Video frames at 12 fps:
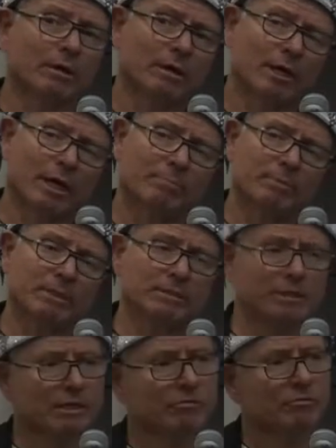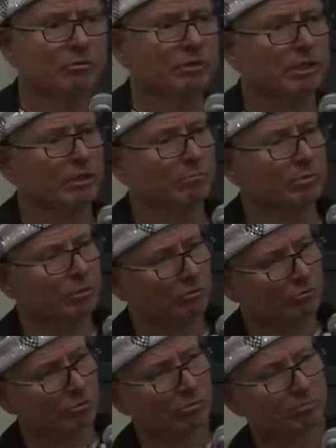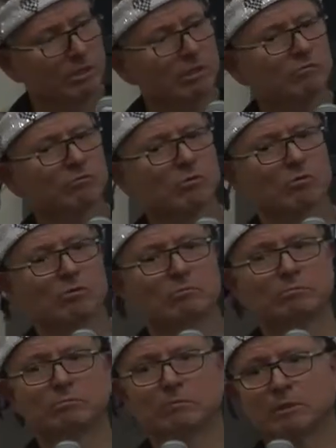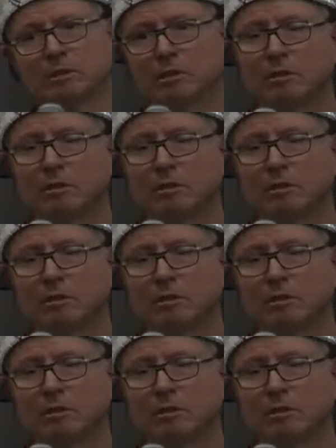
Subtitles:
a happy, safe, clean, beautiful, peaceful home.